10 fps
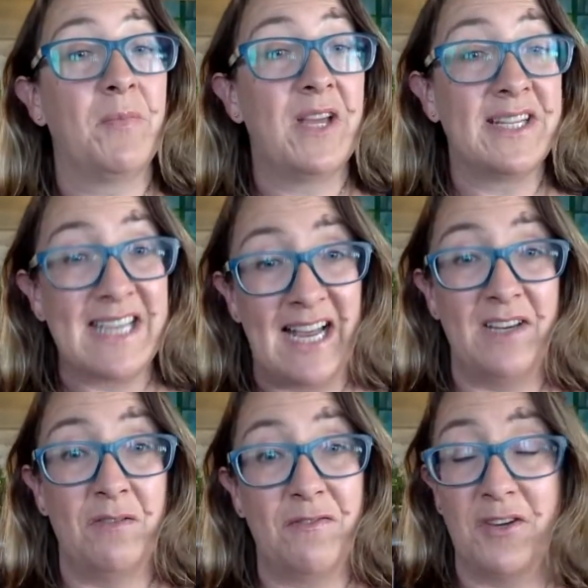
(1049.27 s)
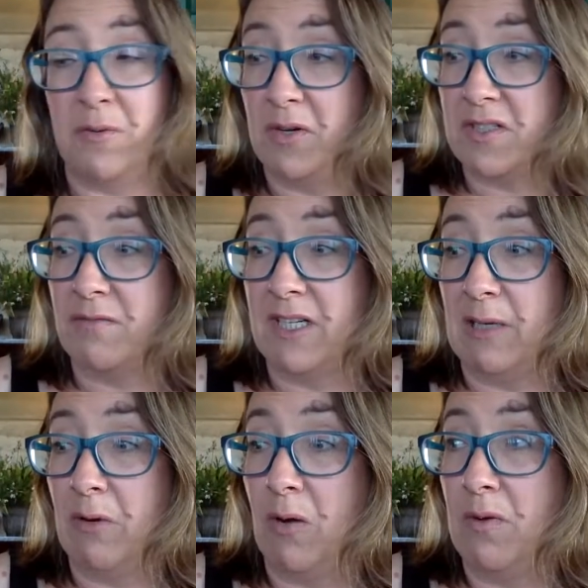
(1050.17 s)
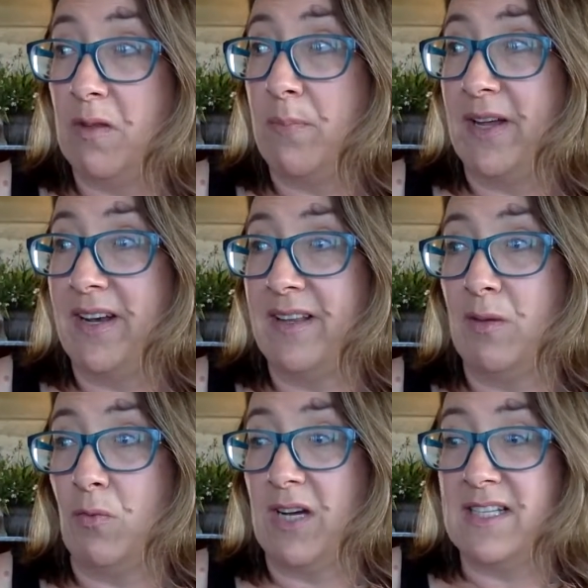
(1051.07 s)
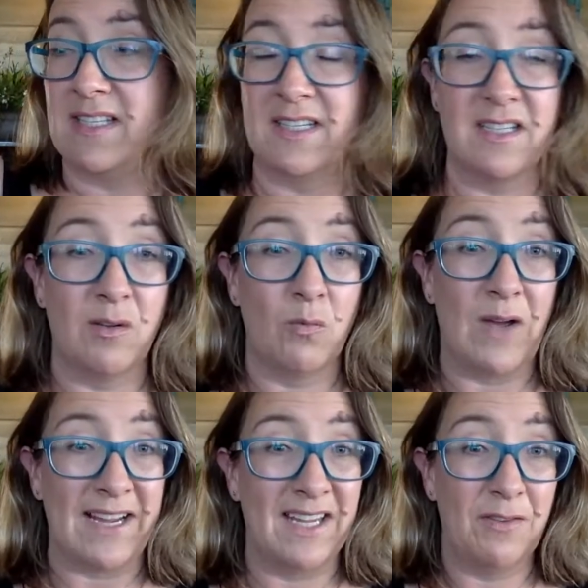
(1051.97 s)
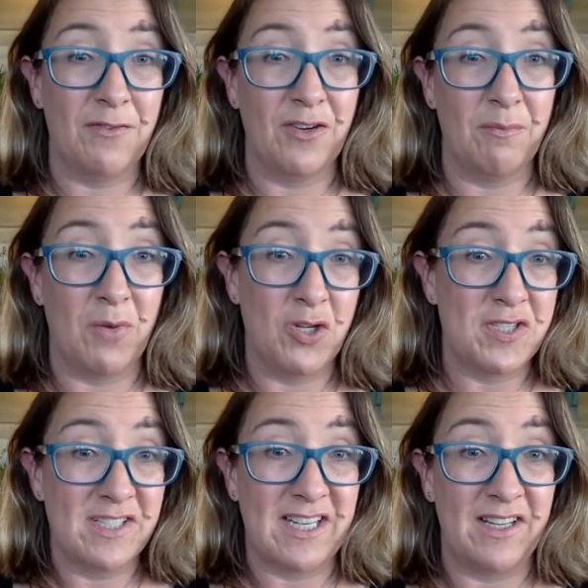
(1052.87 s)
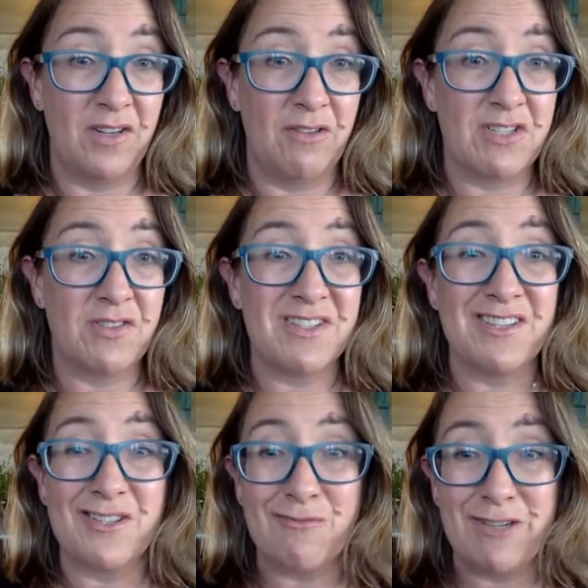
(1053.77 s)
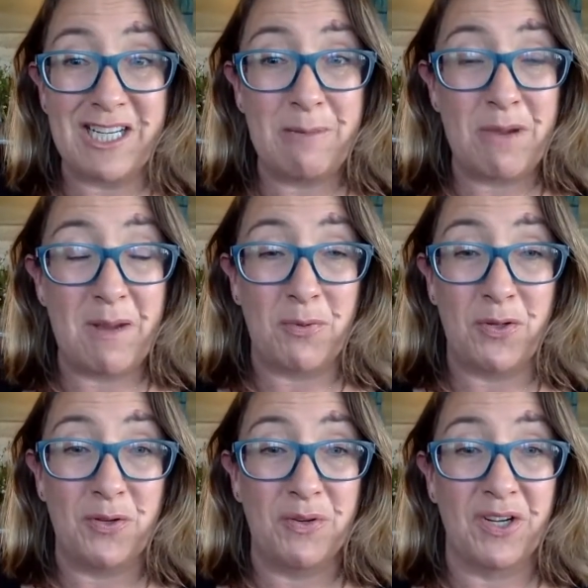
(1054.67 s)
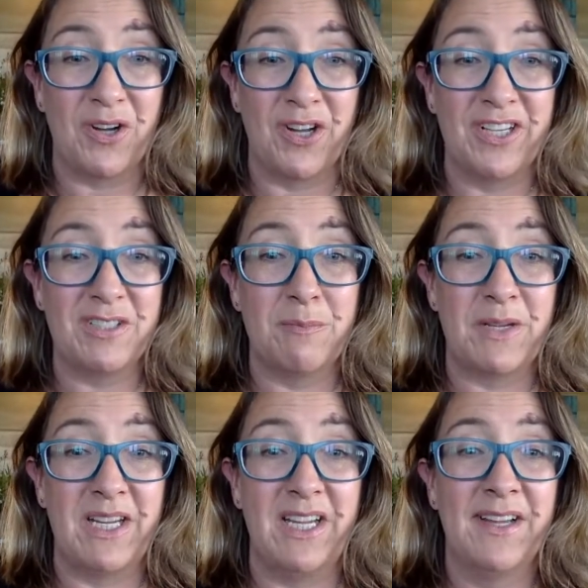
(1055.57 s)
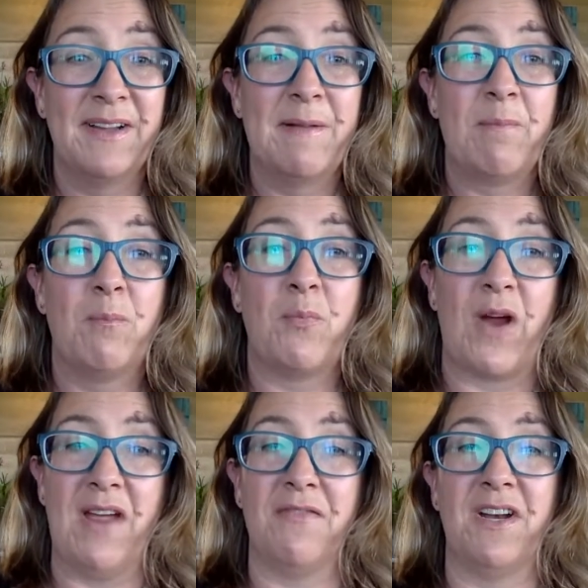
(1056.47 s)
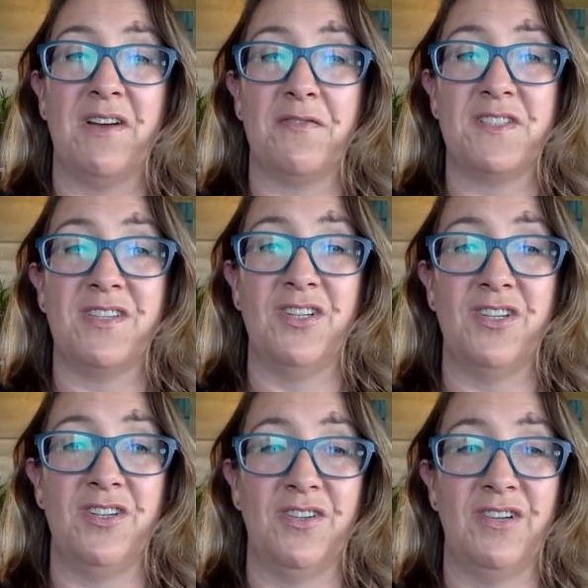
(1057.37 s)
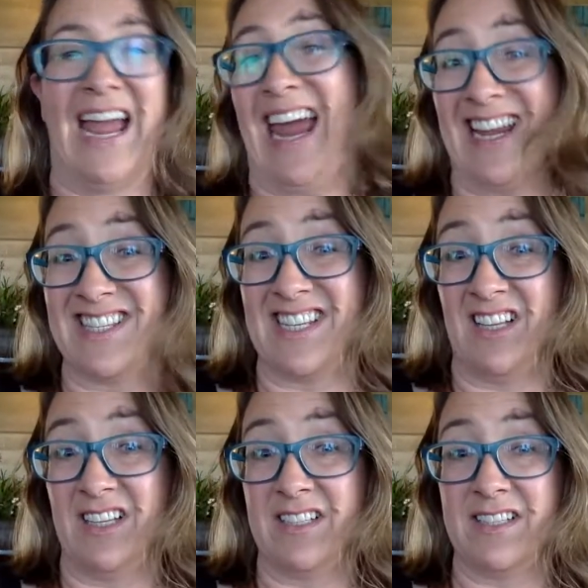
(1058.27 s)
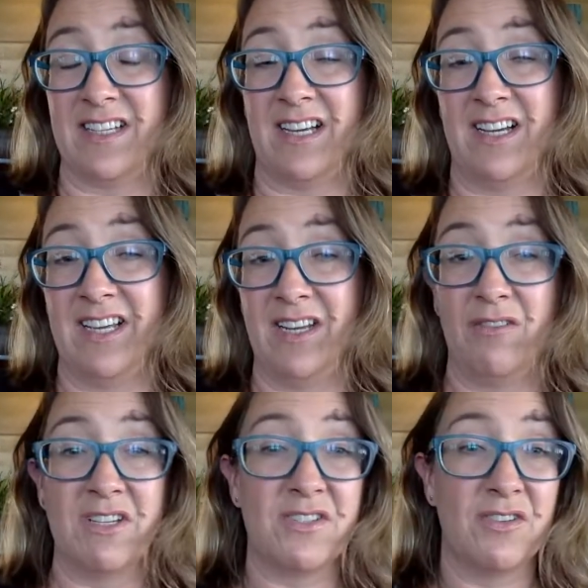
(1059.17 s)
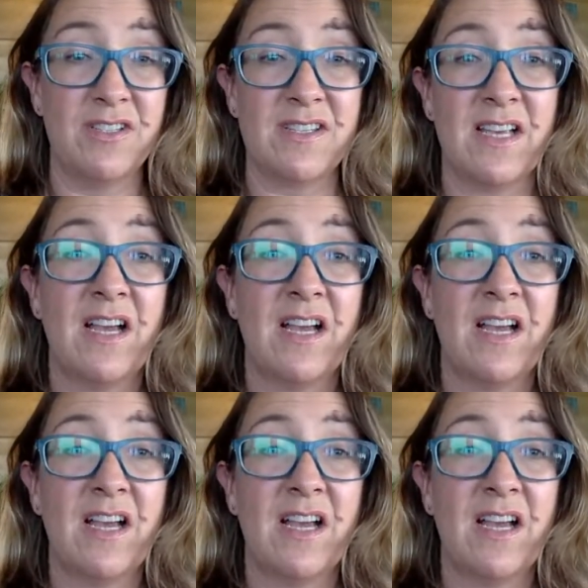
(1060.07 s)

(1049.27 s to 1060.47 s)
Italian food it works really well with, but the wine's a little wacky for most Italian restaurants. So it's really people who are going to be brave enough to hand sell it in restaurants.